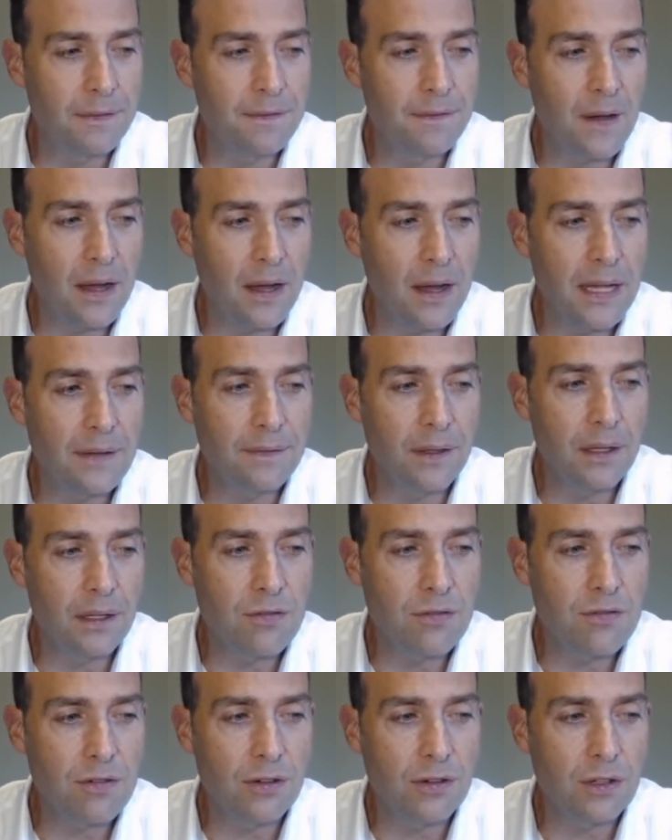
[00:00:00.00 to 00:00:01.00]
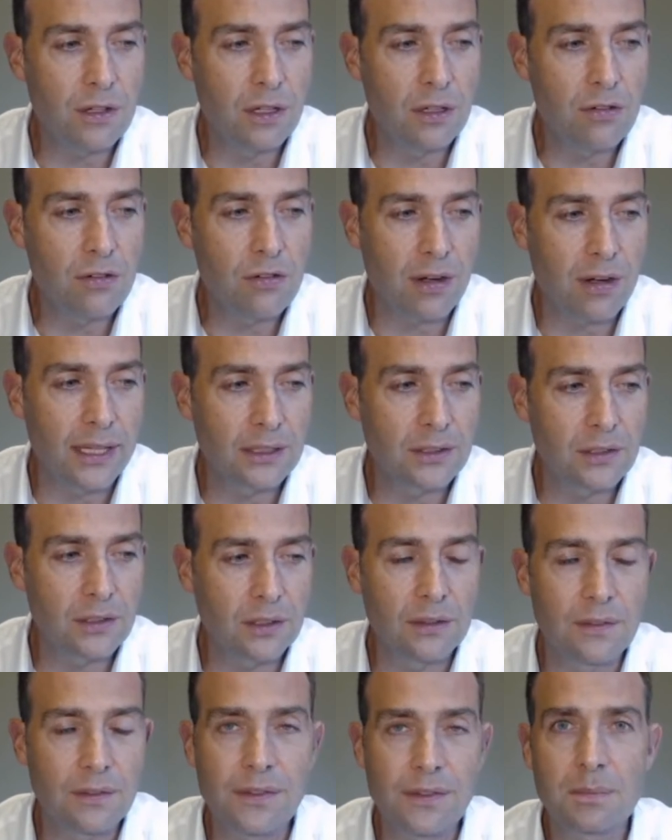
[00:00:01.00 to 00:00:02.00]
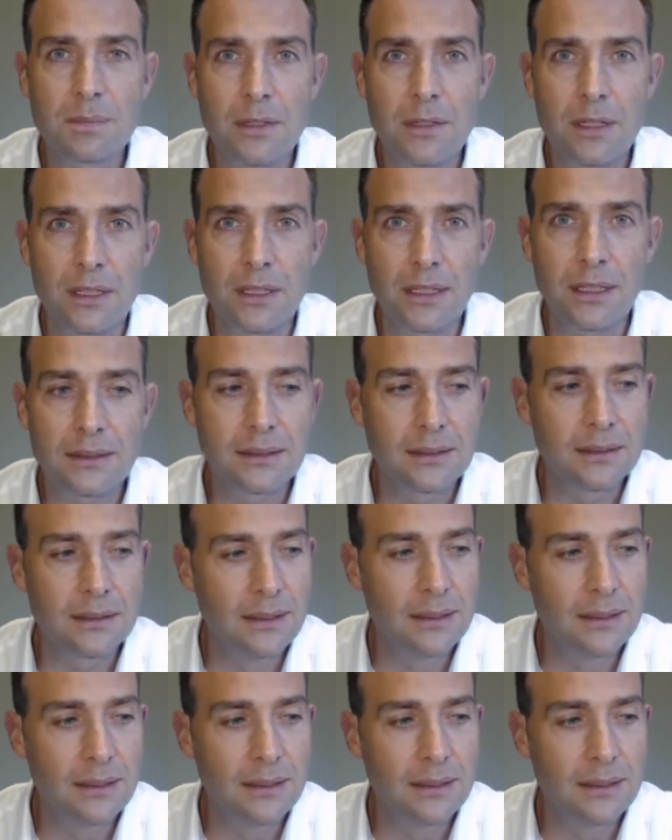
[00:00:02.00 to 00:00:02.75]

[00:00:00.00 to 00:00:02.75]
500 contracts of this product,